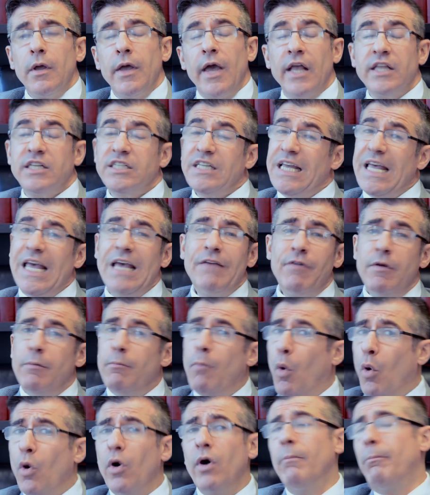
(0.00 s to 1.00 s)
It's even
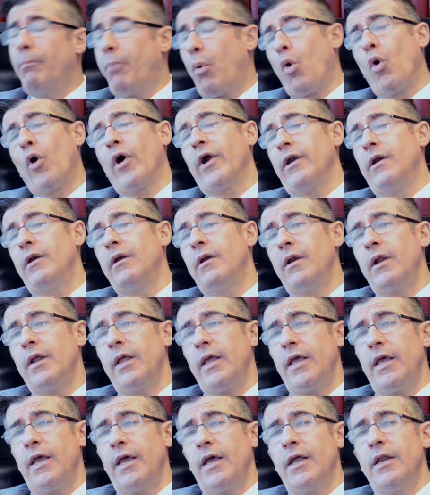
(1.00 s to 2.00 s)
more important
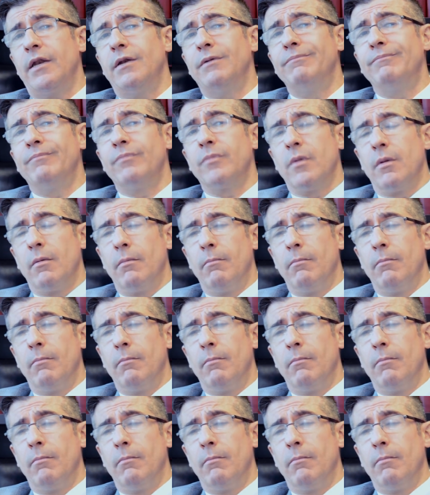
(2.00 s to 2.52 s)
in